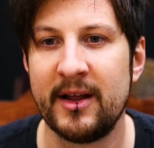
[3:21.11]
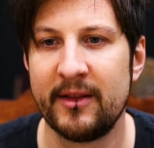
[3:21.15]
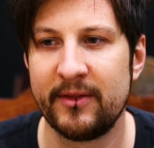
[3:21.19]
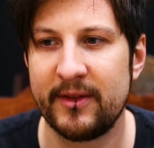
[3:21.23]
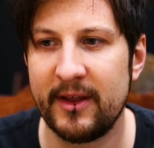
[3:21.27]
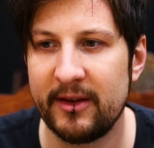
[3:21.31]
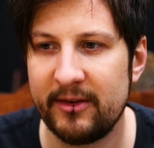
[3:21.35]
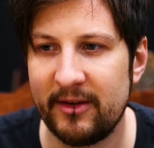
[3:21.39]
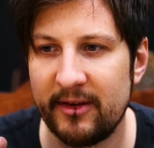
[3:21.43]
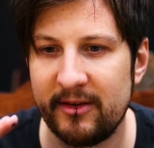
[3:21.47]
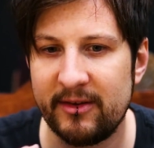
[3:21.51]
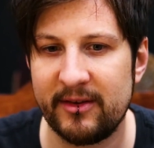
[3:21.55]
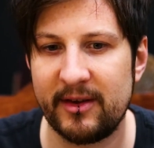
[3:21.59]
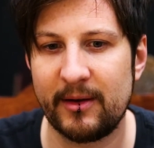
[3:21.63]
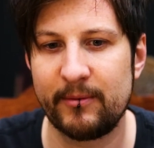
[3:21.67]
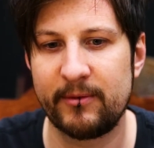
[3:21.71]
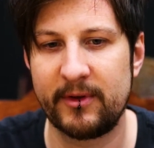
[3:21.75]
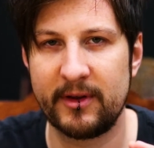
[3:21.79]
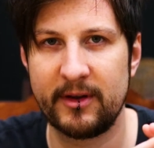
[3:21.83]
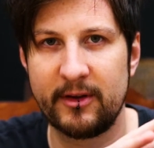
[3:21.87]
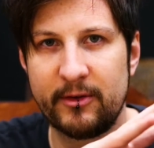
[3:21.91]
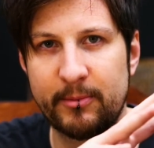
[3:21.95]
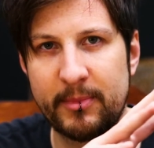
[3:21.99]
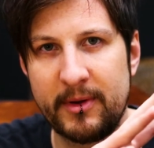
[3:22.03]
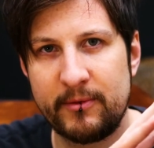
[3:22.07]
This is
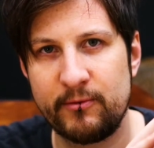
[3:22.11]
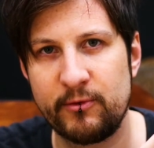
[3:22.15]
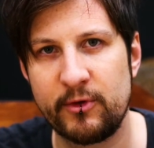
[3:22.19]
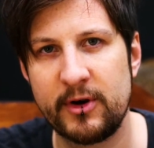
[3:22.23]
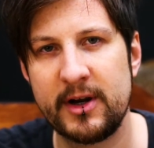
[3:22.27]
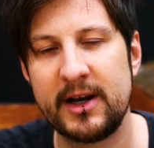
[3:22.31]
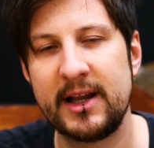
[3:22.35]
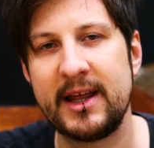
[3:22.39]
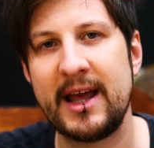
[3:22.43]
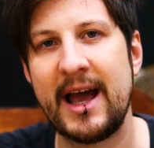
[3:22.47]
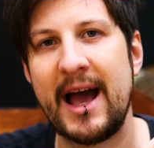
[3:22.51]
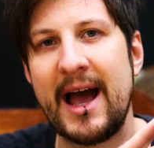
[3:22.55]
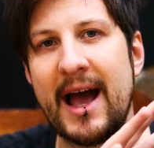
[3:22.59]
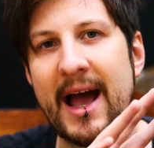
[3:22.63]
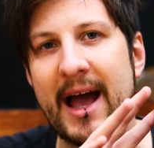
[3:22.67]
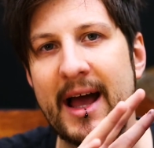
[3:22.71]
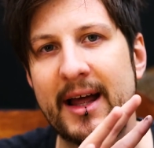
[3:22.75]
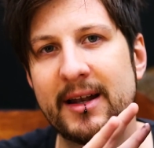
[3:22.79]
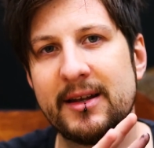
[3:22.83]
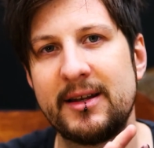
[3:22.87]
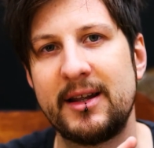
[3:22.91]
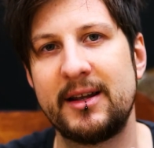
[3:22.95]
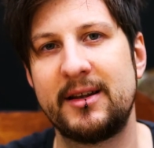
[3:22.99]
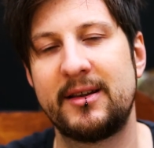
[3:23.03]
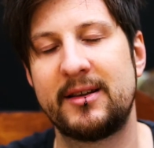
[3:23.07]
something that's been really
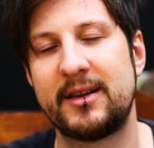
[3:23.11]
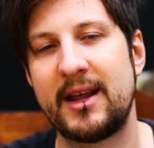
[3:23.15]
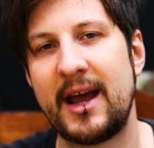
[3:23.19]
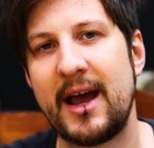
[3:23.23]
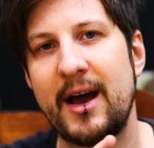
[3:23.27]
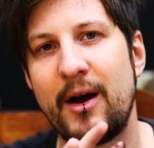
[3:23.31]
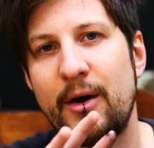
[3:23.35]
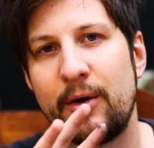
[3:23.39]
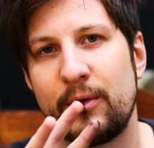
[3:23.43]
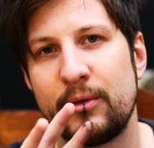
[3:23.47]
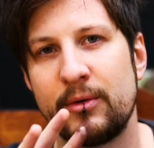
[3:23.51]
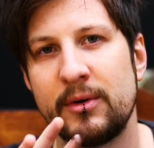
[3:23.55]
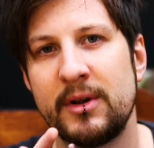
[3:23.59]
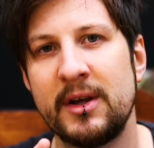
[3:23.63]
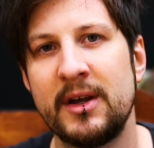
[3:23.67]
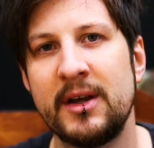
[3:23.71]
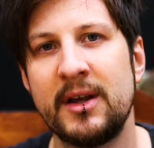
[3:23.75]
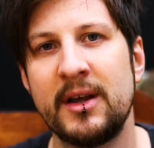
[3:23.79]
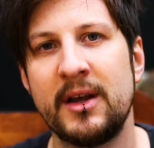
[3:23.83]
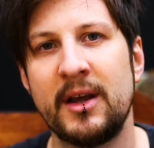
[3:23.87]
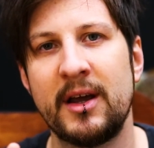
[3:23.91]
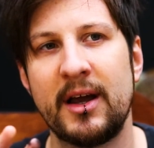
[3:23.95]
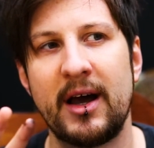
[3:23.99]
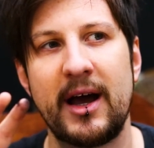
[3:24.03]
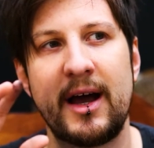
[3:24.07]
handed down,
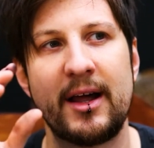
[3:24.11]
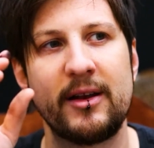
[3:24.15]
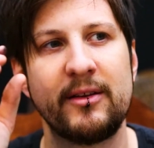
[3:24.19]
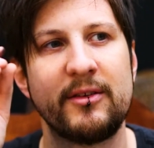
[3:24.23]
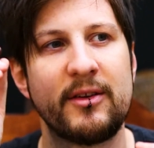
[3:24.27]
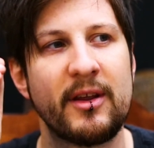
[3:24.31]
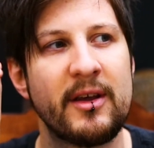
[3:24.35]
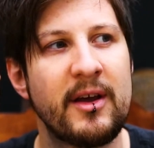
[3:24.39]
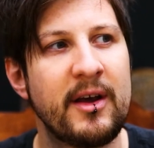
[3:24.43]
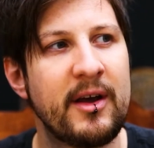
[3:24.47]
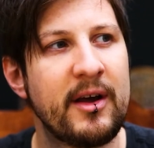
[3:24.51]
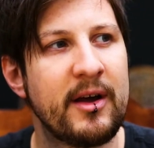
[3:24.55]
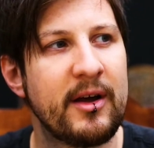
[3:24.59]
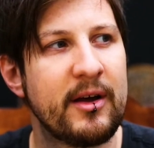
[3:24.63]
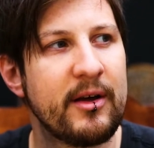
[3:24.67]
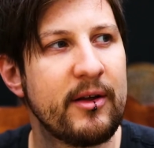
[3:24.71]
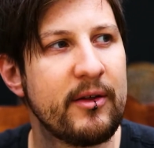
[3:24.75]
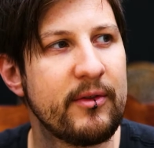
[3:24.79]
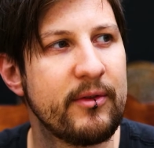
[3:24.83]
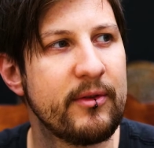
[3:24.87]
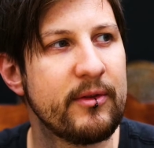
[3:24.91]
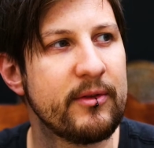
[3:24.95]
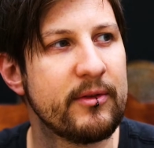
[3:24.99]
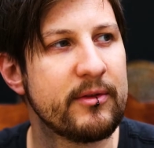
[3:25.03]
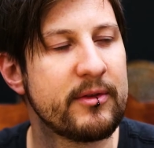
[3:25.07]
and
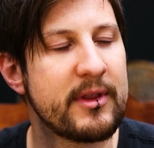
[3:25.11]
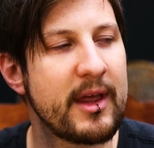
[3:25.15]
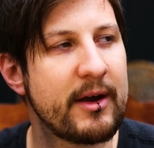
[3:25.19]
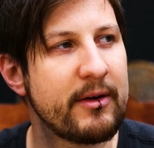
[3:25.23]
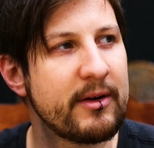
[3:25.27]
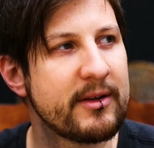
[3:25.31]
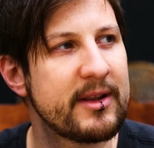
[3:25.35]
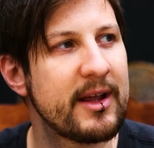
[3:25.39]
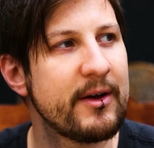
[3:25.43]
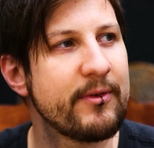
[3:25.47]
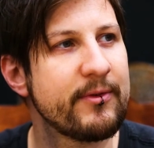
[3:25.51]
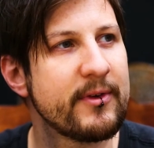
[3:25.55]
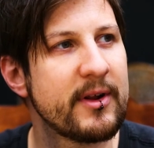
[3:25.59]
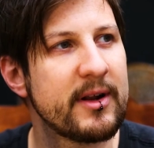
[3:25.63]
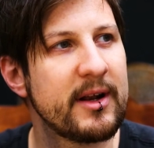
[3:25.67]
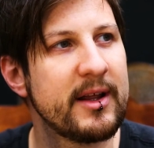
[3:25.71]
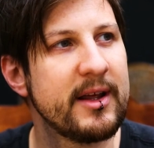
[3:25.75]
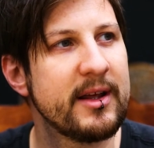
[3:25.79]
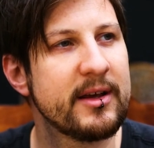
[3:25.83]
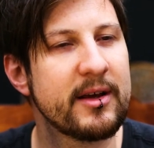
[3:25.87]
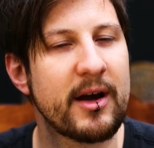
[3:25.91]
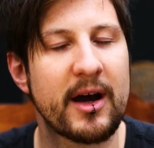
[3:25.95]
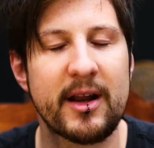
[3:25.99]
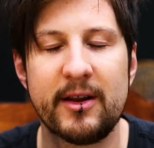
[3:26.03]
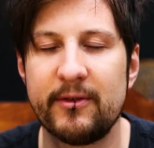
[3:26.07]
there are definitely
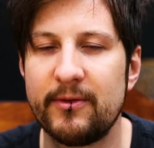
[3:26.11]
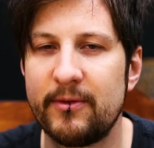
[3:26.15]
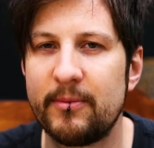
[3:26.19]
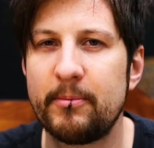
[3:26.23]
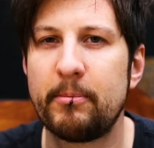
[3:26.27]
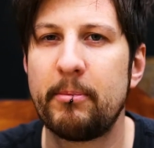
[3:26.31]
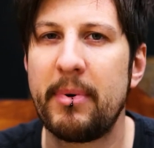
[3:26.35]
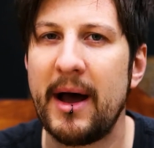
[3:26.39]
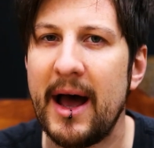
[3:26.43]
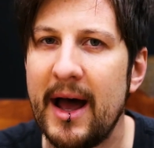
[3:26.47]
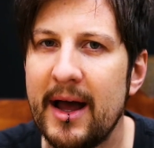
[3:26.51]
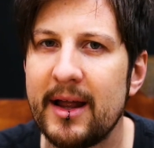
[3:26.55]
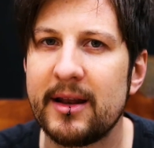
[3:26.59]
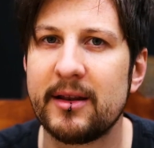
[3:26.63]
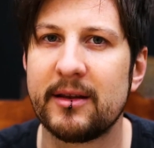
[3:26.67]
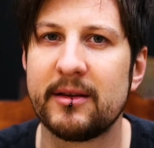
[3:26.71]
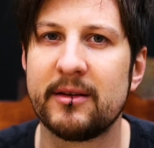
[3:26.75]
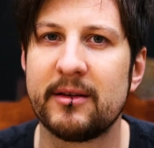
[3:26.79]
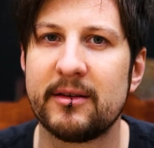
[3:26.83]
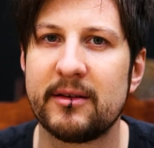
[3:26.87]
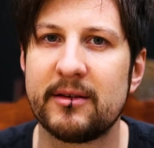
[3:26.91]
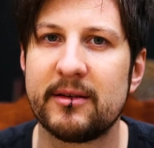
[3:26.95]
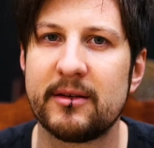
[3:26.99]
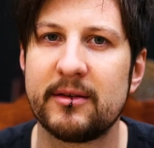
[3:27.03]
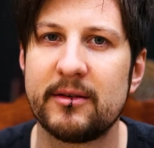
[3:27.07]
kind of
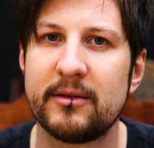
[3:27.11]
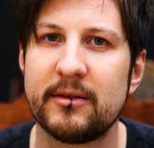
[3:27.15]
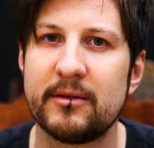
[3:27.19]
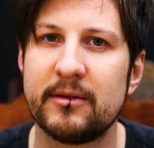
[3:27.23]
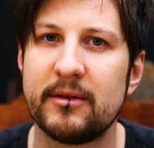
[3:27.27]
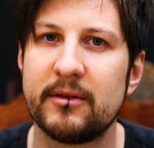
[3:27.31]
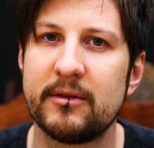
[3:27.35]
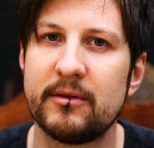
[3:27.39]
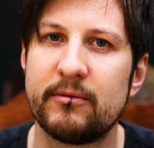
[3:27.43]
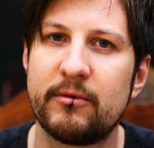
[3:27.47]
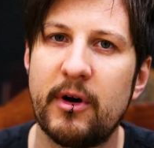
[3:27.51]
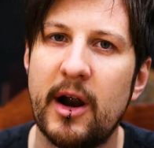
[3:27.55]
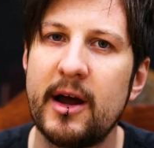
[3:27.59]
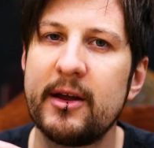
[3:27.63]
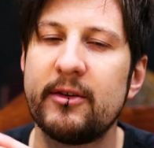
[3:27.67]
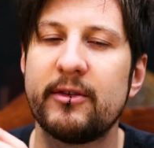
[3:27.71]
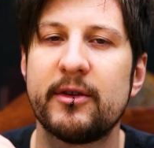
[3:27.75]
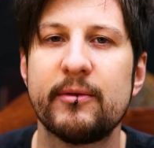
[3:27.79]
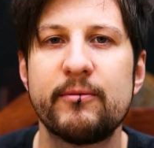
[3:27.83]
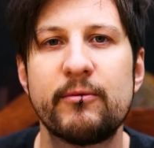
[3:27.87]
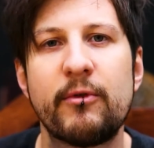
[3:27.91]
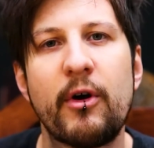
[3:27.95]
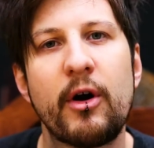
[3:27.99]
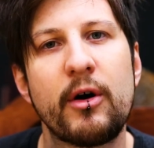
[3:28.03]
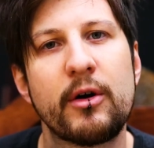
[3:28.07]
patterns, rights
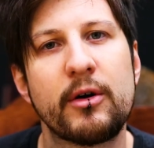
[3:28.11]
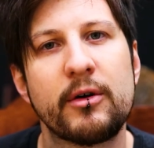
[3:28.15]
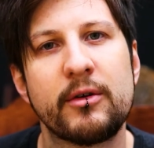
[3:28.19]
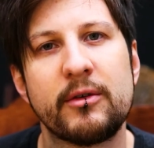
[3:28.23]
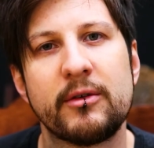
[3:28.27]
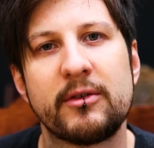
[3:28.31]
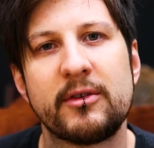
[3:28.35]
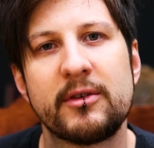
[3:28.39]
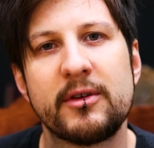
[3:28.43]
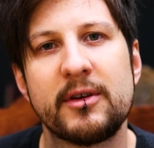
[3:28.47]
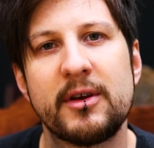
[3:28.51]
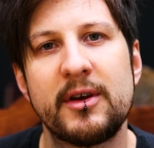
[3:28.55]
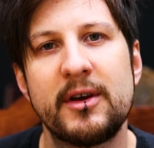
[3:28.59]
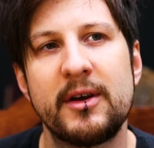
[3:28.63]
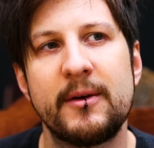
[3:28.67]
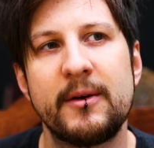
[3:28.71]
and wrongs.